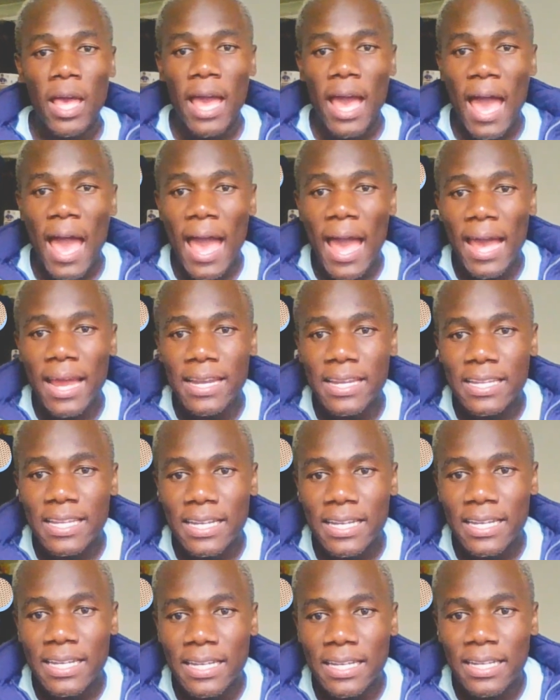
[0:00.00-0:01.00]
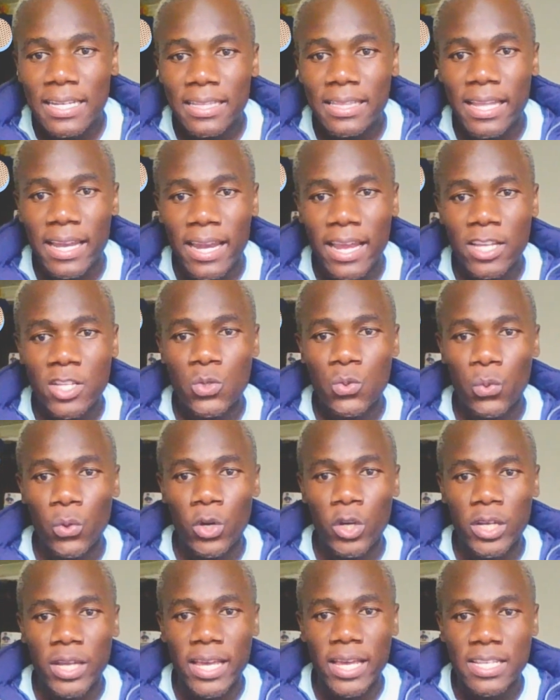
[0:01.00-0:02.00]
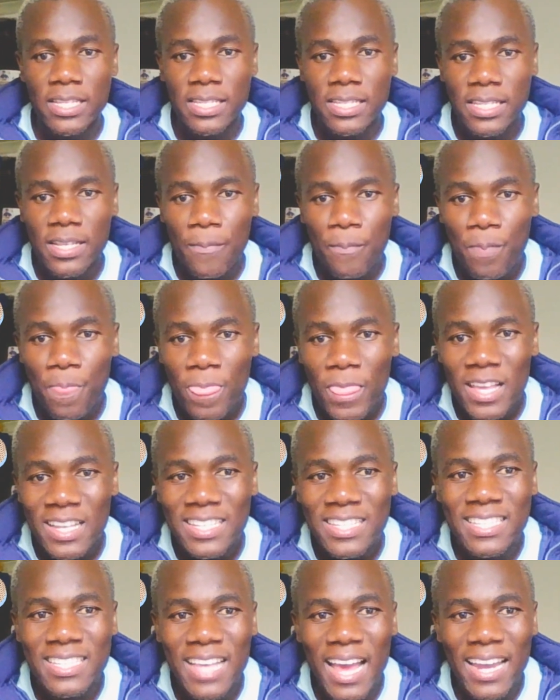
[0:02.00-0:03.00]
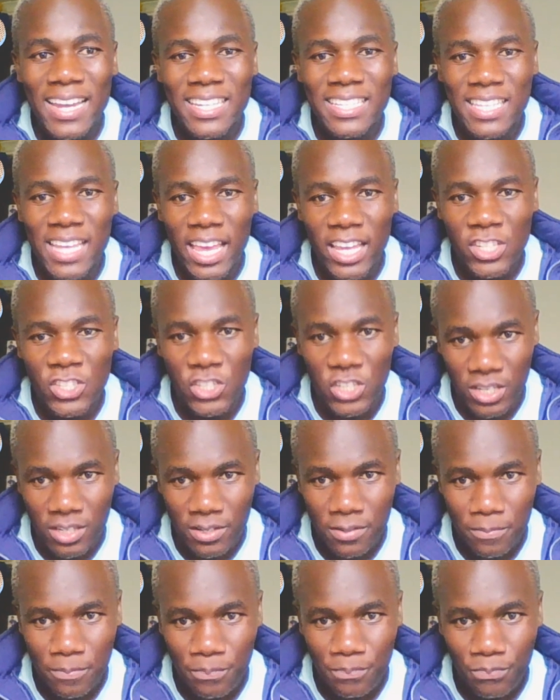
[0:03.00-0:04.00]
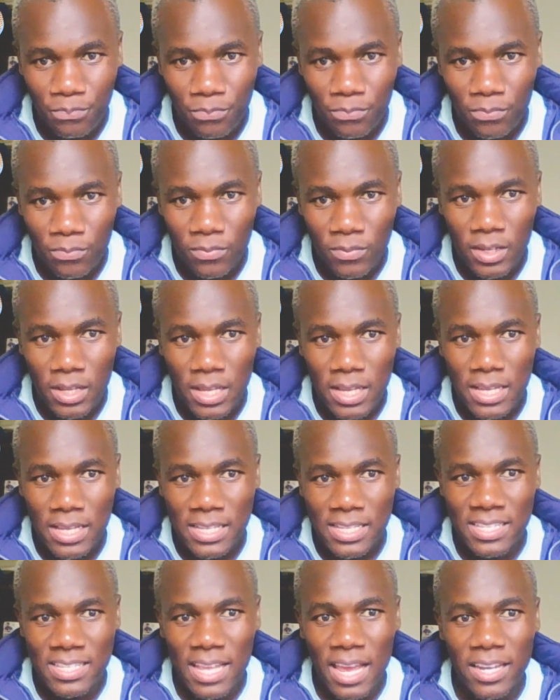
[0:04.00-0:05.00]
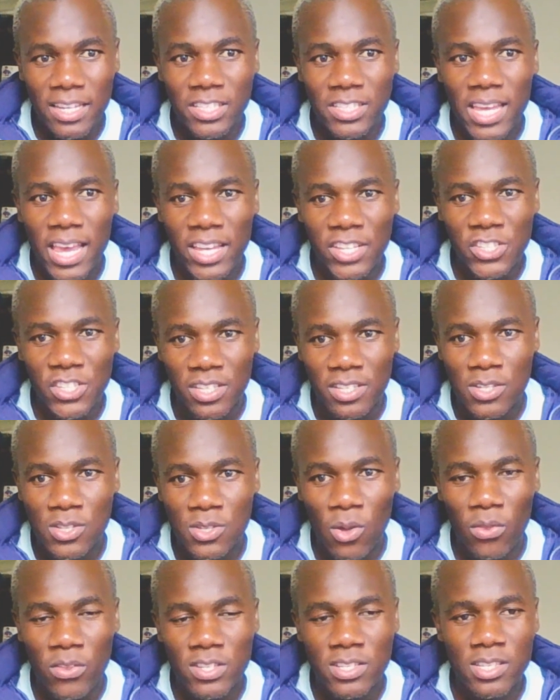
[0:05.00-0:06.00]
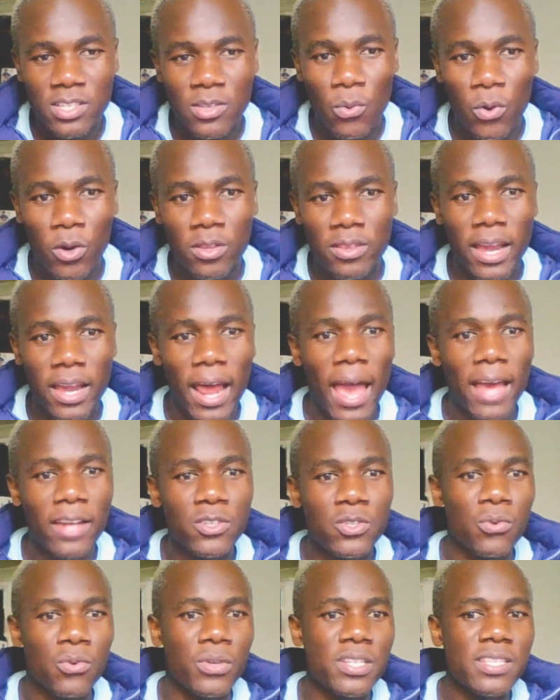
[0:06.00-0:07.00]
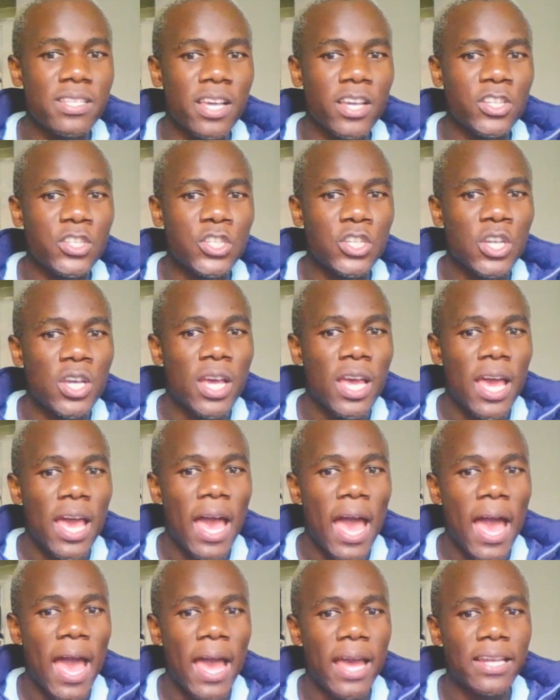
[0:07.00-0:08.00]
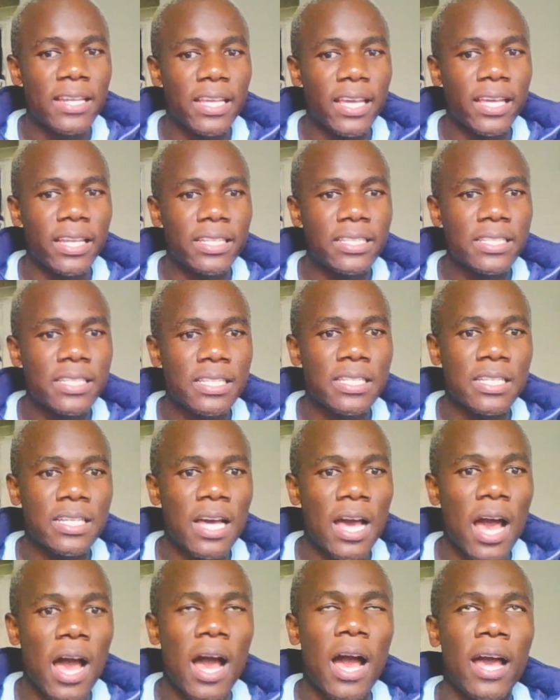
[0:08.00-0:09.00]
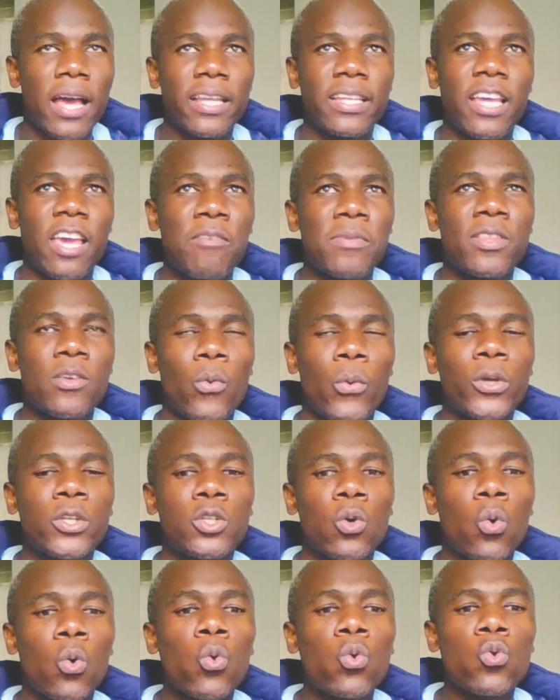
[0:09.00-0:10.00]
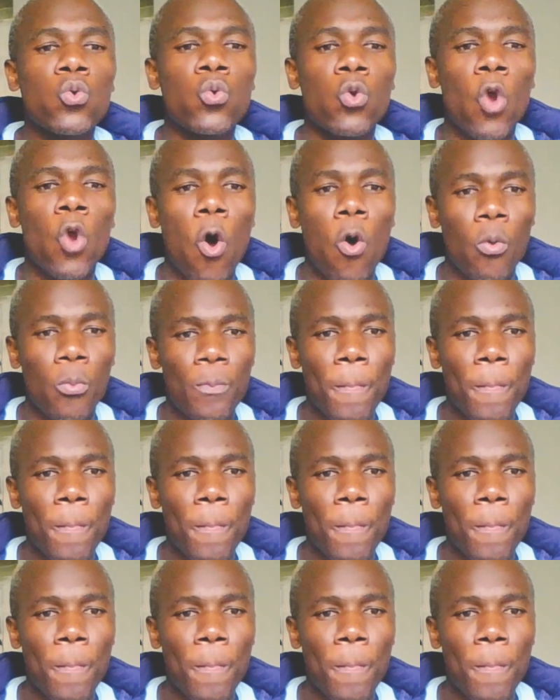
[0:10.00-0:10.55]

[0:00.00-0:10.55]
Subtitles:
And the next word is sanitation. Sanitation. So this is a word that I had to research, and it gave me the word nkululo.